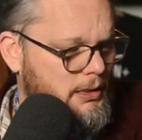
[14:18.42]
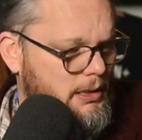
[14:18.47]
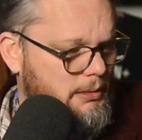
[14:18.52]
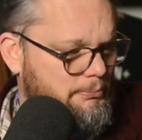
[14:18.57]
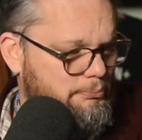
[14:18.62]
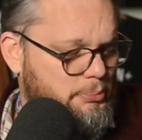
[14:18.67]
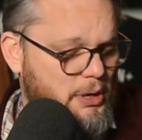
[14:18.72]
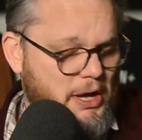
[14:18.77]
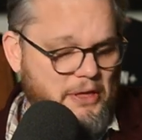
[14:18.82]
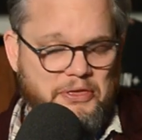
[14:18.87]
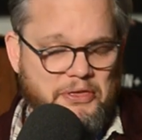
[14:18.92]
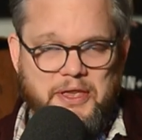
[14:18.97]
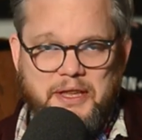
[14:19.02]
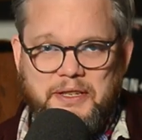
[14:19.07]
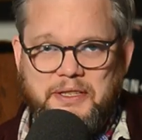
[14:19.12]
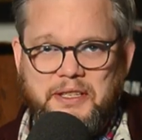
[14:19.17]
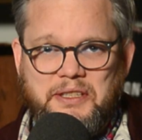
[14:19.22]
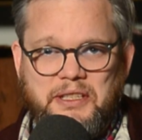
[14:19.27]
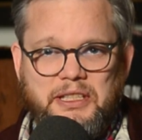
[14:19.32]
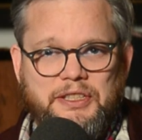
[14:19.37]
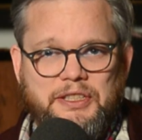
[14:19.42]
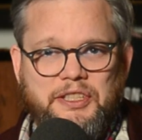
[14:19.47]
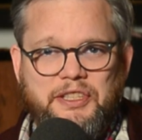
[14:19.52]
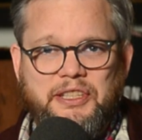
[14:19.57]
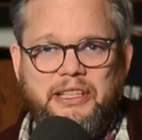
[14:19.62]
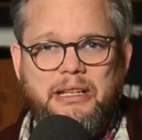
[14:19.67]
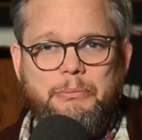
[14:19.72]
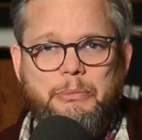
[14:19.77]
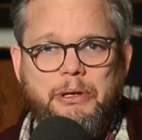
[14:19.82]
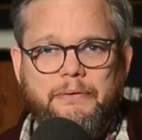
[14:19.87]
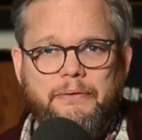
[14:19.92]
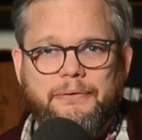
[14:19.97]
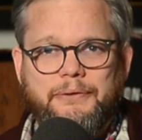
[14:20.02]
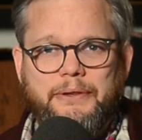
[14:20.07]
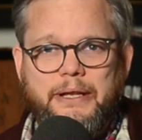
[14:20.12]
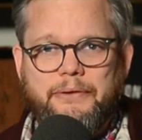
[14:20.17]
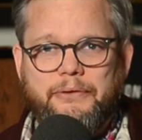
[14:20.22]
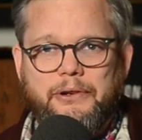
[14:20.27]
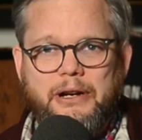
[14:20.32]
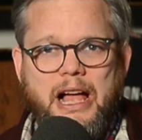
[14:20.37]
but this is a cinnamon
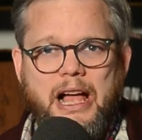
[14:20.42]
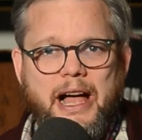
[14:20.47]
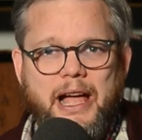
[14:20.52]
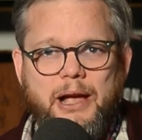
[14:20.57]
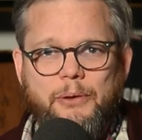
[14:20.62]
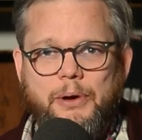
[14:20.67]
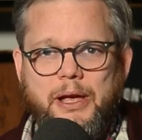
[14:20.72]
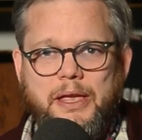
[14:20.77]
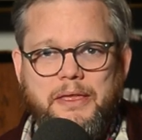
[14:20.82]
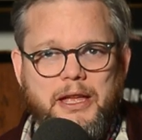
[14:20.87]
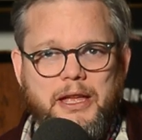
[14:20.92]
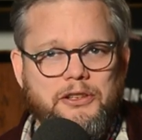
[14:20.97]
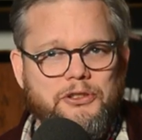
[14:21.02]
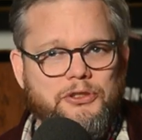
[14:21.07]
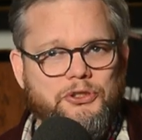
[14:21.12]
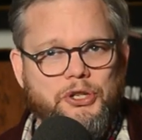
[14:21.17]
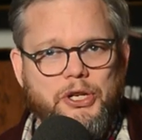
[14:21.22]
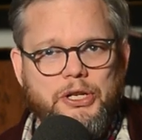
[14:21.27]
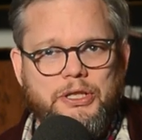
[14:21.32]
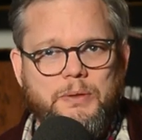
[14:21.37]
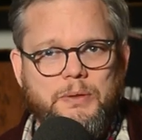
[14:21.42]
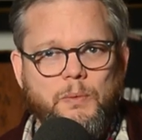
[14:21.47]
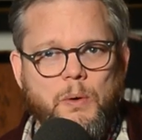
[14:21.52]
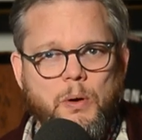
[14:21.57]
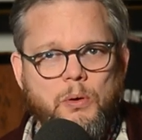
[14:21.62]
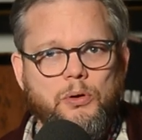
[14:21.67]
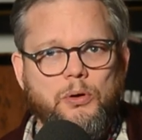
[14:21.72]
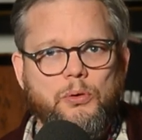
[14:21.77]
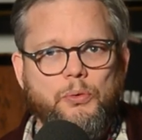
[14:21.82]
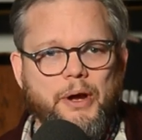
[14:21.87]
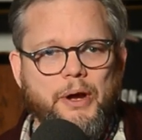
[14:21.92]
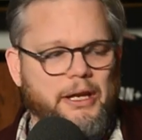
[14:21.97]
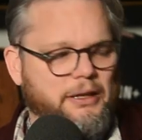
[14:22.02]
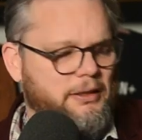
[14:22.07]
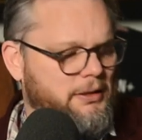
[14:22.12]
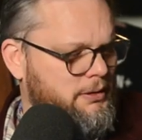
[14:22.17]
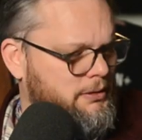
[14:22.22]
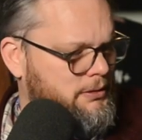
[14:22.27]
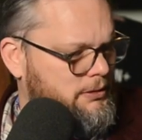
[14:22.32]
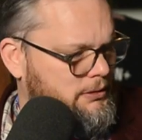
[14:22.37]
flavor highway that just won't quit.
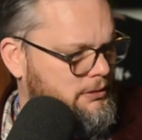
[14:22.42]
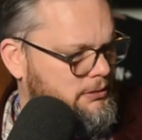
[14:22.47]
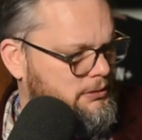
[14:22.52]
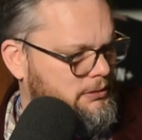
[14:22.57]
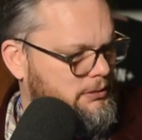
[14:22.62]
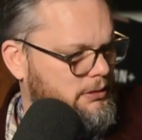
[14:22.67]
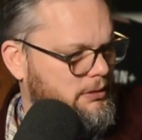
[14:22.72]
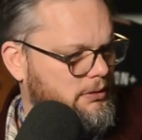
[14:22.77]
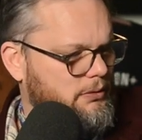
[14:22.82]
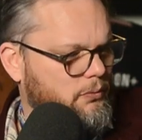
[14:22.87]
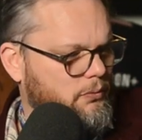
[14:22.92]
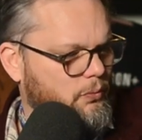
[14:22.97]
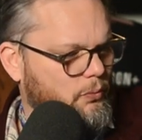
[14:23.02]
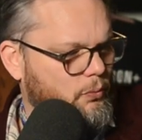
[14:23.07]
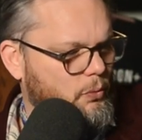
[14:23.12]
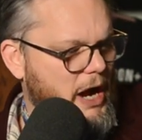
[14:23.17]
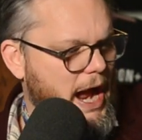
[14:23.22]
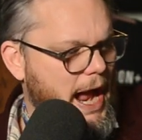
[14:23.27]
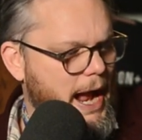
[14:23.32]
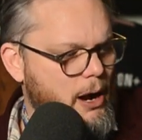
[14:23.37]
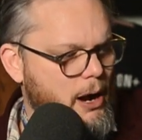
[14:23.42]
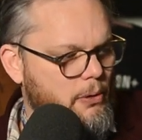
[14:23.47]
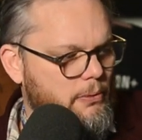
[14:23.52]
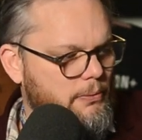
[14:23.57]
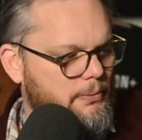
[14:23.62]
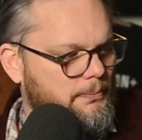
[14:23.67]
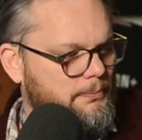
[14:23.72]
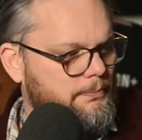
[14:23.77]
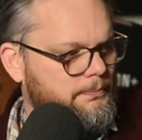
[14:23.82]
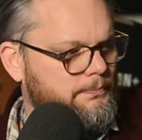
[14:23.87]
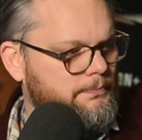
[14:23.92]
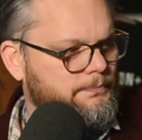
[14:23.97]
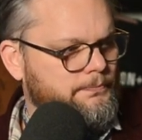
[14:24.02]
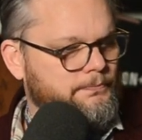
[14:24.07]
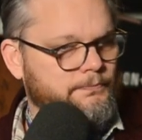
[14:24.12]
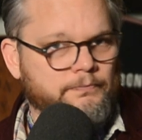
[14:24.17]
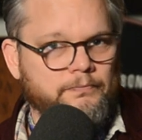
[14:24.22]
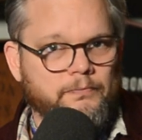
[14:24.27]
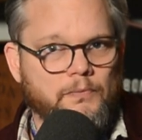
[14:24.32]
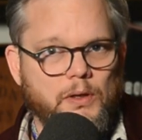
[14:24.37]
Wow.
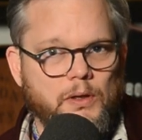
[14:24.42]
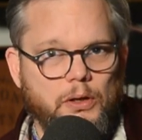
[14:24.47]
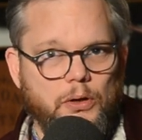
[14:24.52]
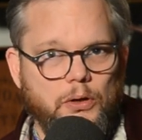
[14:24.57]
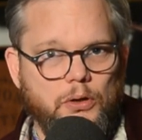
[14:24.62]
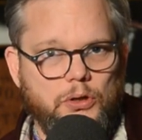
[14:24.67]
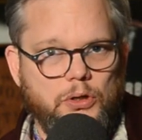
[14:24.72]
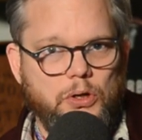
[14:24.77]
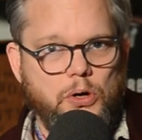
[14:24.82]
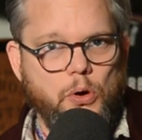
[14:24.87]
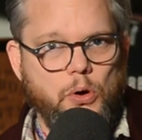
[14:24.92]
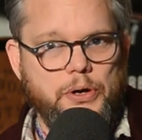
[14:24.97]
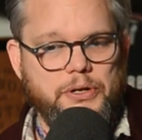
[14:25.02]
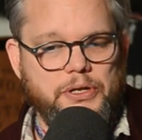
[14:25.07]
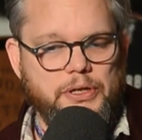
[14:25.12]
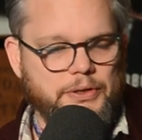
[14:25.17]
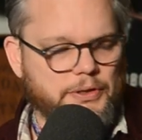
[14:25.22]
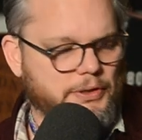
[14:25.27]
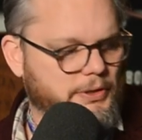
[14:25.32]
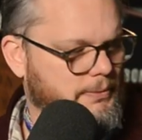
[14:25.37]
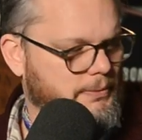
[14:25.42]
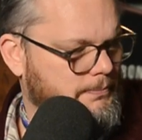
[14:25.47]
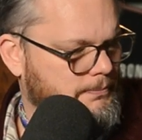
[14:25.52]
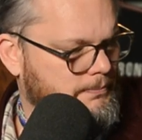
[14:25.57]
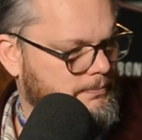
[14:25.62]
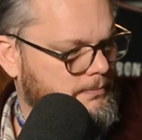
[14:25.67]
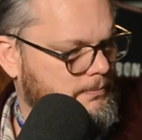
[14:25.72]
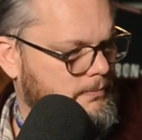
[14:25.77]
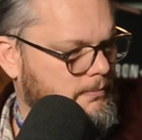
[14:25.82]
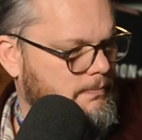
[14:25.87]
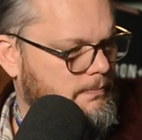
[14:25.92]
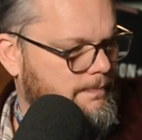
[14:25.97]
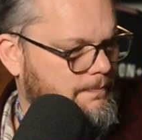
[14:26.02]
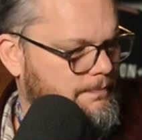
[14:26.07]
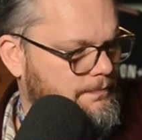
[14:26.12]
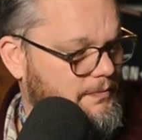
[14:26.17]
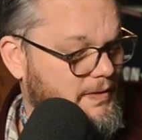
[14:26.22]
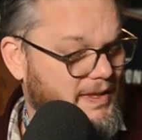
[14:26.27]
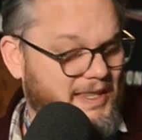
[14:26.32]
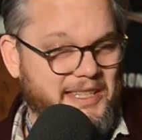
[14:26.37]
Gorgeous.
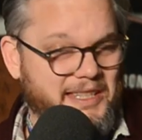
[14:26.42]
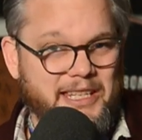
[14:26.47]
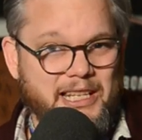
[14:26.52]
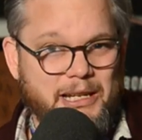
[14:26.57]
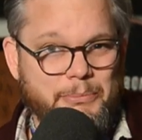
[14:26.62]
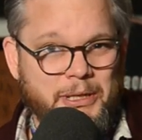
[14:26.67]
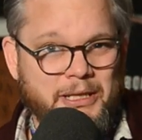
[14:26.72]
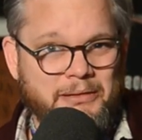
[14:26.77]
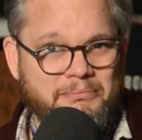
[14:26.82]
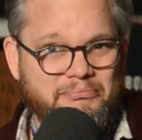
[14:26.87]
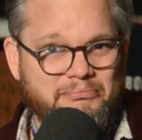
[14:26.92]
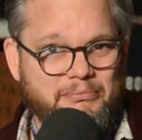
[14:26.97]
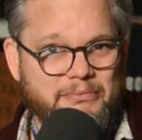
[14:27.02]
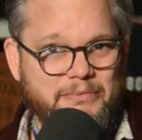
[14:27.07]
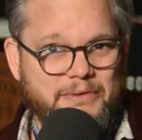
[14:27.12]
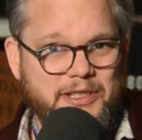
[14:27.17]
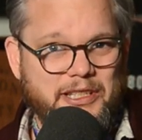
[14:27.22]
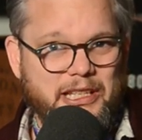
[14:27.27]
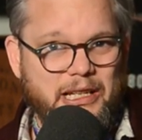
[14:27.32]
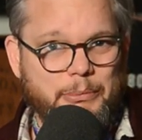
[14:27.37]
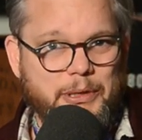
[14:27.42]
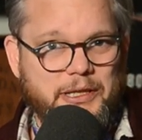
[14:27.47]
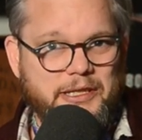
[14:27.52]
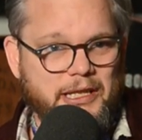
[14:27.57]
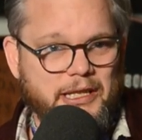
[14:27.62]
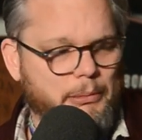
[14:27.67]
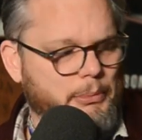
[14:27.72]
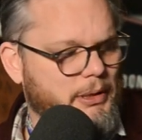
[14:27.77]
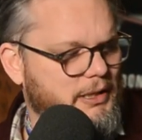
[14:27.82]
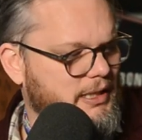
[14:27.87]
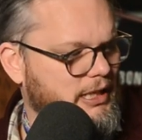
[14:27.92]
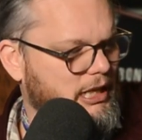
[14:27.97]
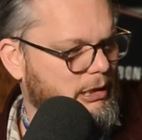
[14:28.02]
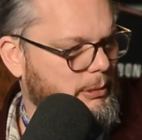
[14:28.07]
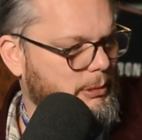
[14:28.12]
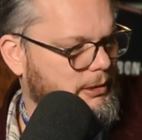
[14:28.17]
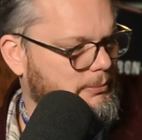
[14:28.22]
Cinnamon, cinnamon, cinnamon, cinnamon.